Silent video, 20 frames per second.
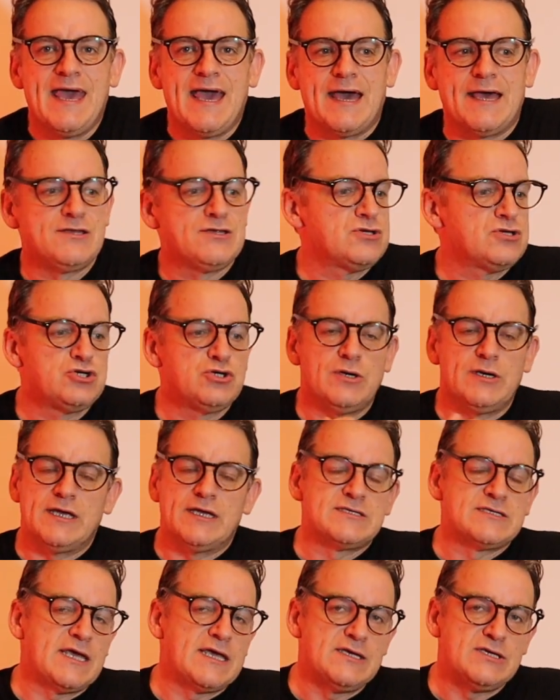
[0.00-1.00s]
And surely
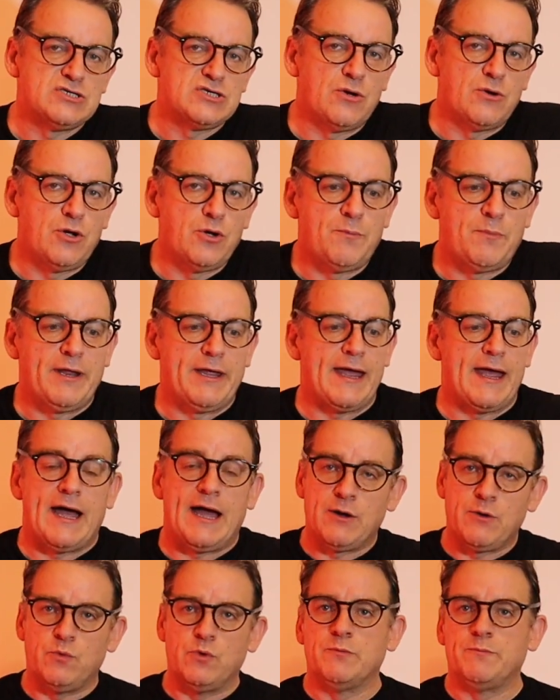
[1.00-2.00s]
as a solo player
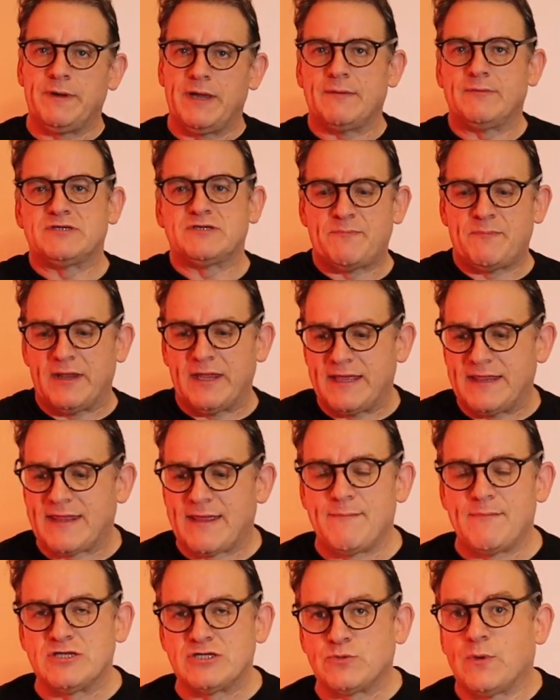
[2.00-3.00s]
I will be able to play
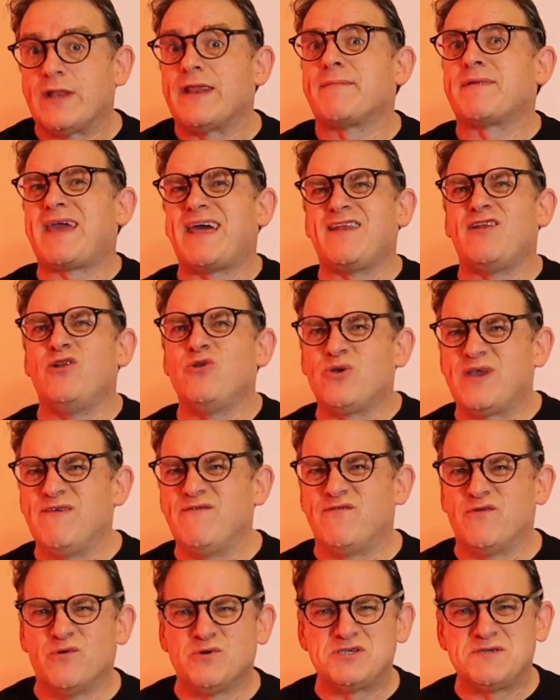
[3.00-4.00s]
them as well. I'm kind of looking
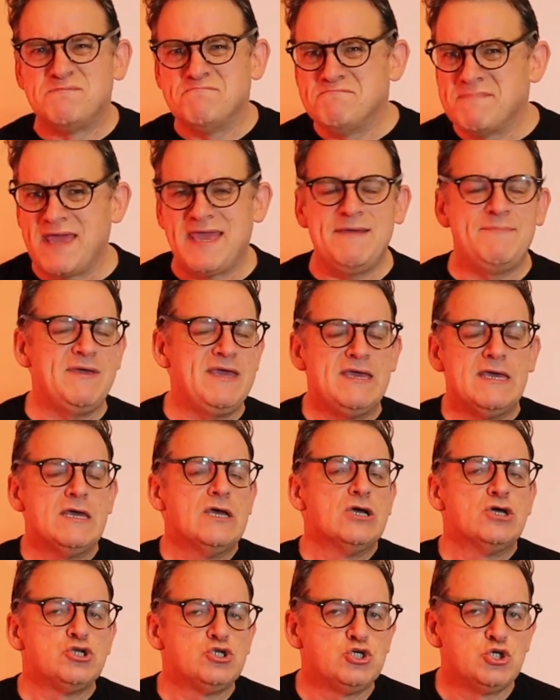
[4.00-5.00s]
forward to maybe
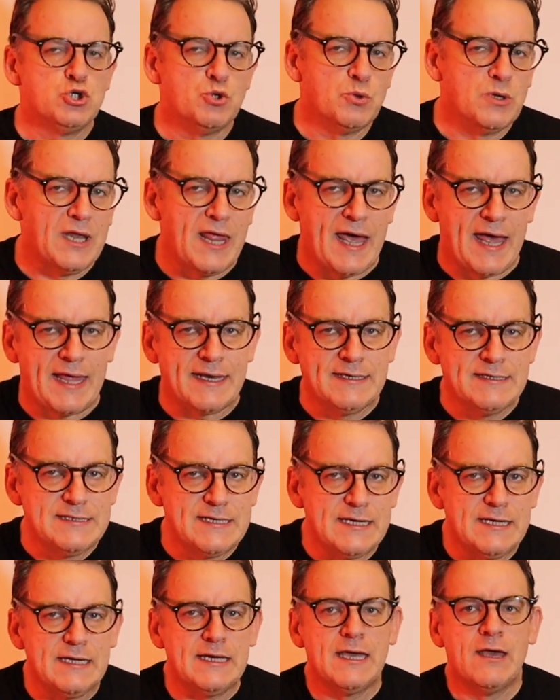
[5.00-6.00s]
dual
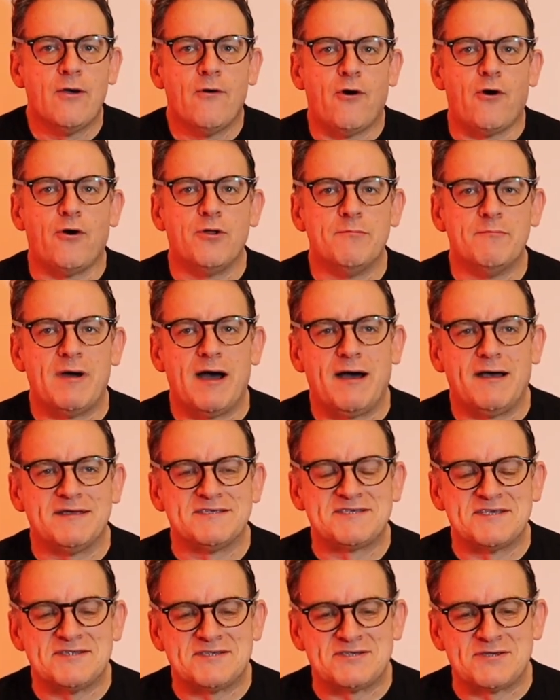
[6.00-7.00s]
handing On
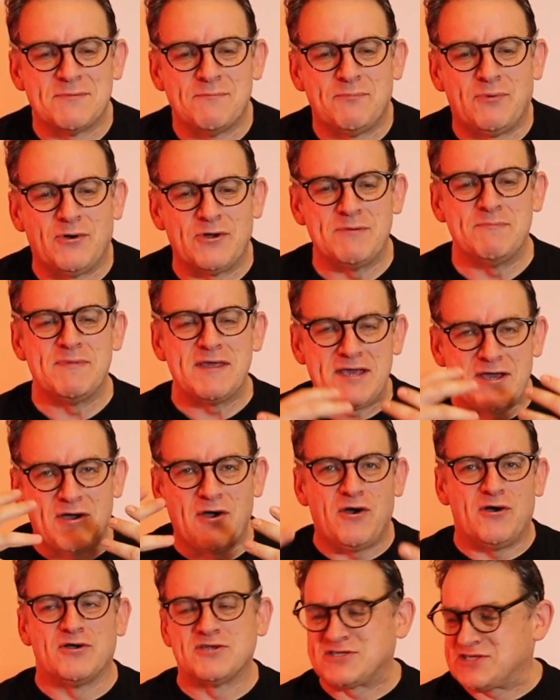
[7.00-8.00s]
Mars at some point,
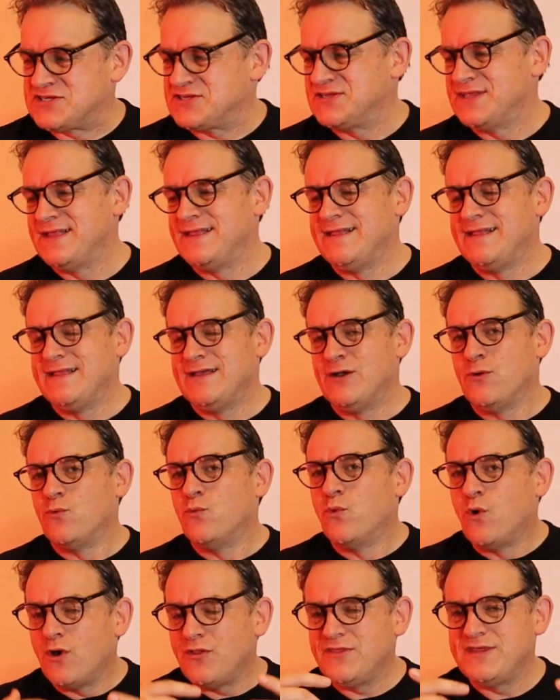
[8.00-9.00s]
because
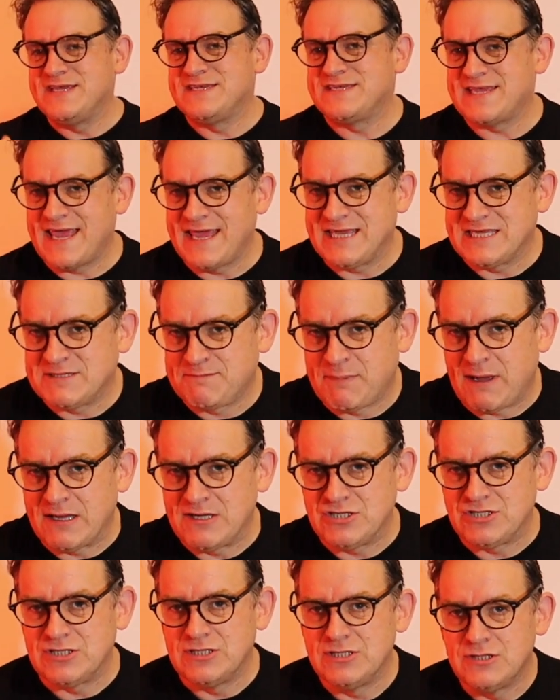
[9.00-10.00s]
what this
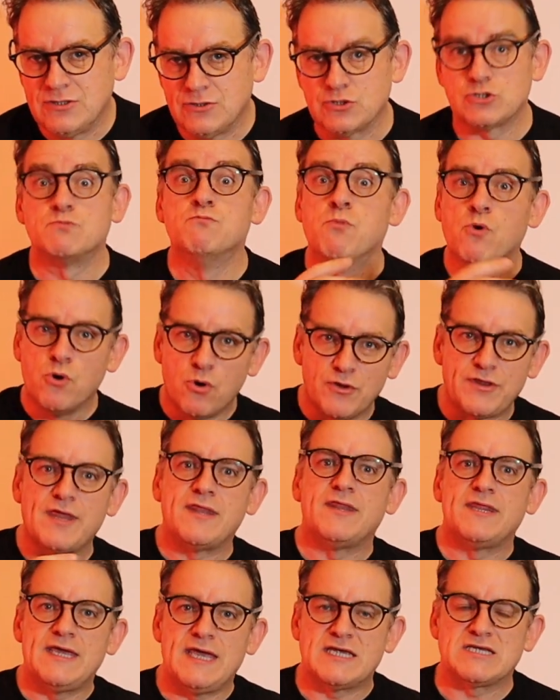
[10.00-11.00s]
expansion does, more
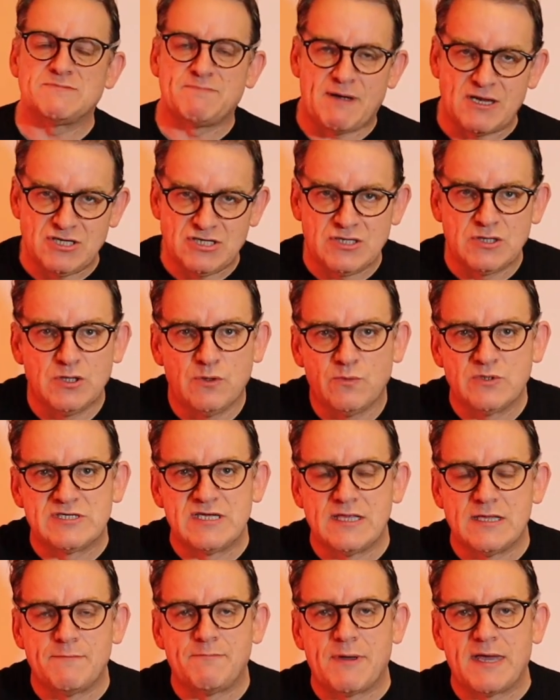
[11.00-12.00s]
than the expansion that was
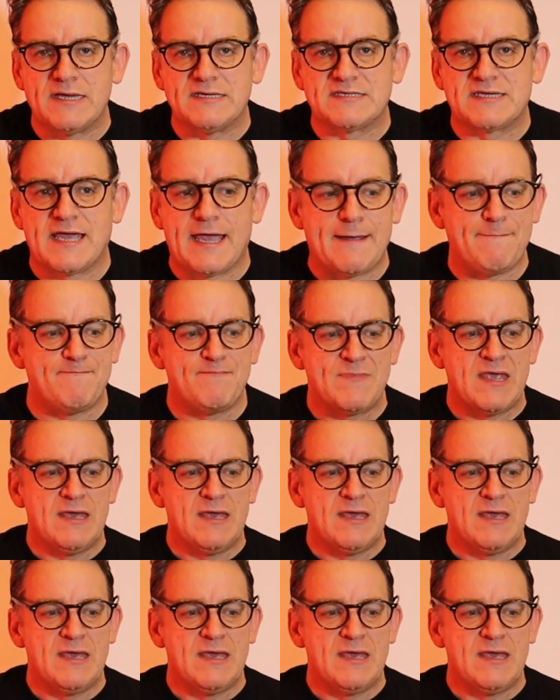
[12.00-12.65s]
in the base game,